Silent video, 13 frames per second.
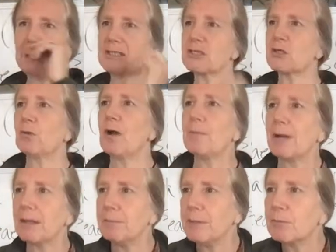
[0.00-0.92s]
as to what
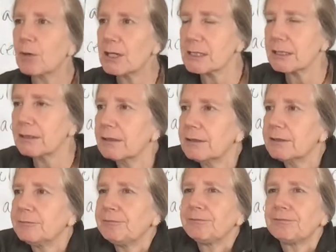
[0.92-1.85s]
might be present?
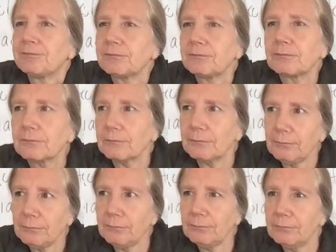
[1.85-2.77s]

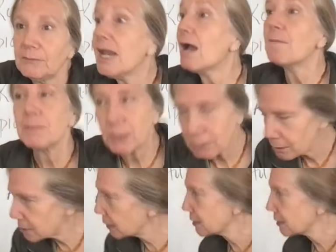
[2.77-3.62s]
minerals. Yeah, minerals,